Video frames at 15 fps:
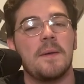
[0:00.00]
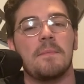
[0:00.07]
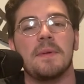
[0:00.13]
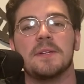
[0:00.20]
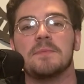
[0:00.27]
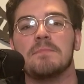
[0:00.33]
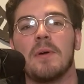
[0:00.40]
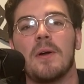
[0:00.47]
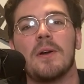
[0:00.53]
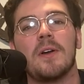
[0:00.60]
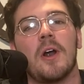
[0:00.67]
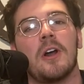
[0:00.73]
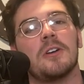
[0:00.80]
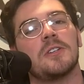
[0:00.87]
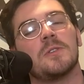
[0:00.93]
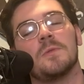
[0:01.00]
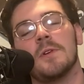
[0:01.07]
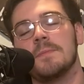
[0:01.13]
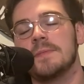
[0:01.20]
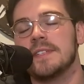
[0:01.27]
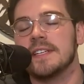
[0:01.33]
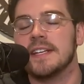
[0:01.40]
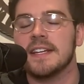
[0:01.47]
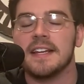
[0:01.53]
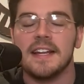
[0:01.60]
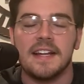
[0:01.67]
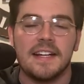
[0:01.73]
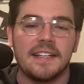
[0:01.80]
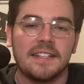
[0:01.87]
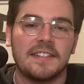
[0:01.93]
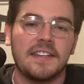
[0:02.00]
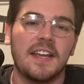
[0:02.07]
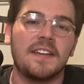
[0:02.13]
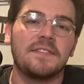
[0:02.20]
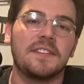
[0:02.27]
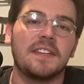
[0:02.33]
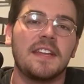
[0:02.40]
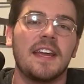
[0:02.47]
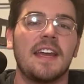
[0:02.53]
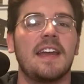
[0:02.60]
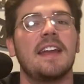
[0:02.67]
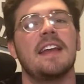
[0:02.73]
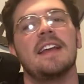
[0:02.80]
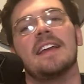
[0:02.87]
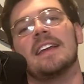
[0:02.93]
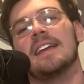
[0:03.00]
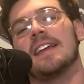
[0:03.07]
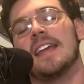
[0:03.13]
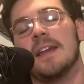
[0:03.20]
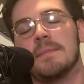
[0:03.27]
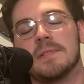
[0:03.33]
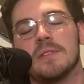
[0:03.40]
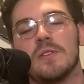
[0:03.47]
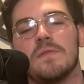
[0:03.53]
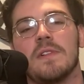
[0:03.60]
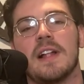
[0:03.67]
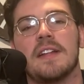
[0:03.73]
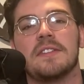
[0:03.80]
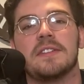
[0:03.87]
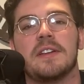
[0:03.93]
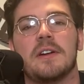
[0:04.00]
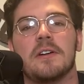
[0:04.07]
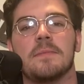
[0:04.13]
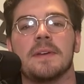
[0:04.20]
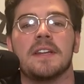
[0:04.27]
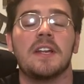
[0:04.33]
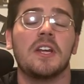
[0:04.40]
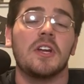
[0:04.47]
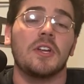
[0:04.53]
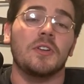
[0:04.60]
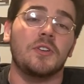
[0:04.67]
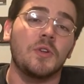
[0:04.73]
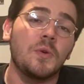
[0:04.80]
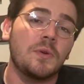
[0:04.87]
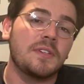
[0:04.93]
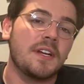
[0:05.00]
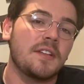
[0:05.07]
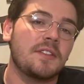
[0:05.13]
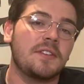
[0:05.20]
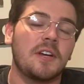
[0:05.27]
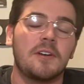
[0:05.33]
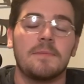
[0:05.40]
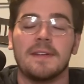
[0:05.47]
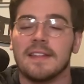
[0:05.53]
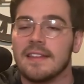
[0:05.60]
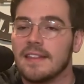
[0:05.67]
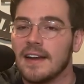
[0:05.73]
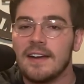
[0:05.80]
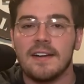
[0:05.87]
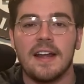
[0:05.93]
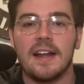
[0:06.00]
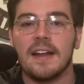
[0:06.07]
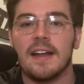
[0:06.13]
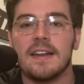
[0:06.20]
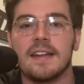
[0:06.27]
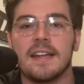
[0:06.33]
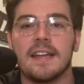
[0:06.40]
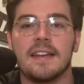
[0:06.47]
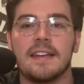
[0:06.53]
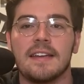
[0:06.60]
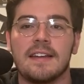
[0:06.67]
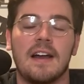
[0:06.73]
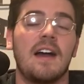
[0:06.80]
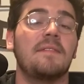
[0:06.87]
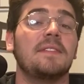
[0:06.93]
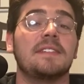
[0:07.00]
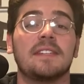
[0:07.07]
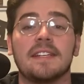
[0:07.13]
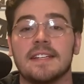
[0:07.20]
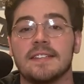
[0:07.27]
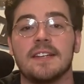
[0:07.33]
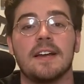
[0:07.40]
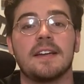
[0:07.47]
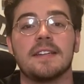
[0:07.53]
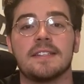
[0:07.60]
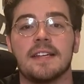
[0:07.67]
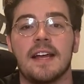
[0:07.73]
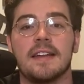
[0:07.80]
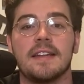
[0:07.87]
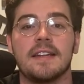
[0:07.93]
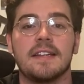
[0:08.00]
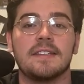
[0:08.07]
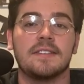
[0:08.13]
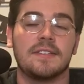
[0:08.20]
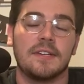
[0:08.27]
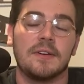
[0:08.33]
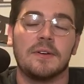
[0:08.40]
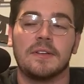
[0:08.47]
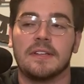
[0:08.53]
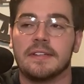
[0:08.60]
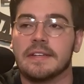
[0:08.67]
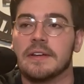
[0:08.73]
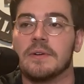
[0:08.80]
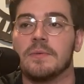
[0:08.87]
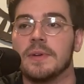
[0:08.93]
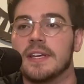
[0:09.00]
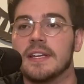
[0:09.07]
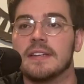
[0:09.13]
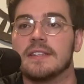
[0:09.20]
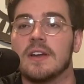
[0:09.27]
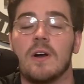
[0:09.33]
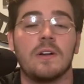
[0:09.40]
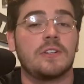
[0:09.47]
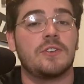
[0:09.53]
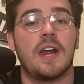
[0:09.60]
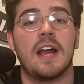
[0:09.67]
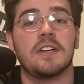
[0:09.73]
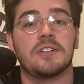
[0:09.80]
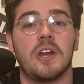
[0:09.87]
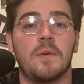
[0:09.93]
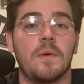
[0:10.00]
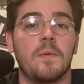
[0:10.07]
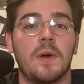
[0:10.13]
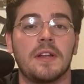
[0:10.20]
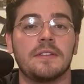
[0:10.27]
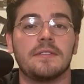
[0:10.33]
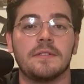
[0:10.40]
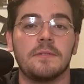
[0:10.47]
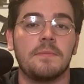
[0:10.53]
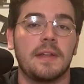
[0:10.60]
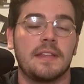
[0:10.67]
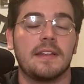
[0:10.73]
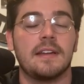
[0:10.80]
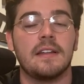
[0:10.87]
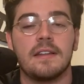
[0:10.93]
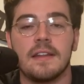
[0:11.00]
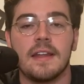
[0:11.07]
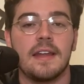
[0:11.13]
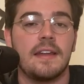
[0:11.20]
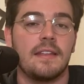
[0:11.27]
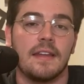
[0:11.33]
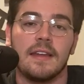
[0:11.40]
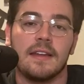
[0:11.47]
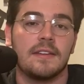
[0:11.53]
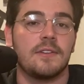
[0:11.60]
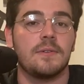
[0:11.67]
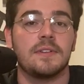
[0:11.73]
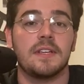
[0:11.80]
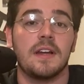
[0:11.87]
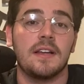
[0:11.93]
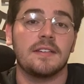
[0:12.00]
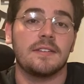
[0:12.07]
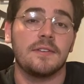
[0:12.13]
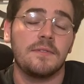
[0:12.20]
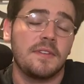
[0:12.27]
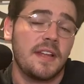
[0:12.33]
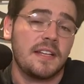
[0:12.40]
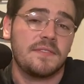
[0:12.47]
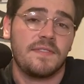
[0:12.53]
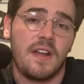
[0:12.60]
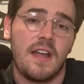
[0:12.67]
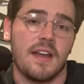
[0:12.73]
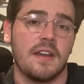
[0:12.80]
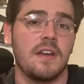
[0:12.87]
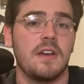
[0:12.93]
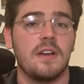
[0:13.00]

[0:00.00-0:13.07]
Mitch Barnhart swoops in, saves the day, keeps Louisville out the tournament. Duke's out the tournament. They're not going to get in. Obviously, Kentucky's not in. So, you know, we can talk trash all we want to. But at the end of the day, they can do it to us too, and that's fine.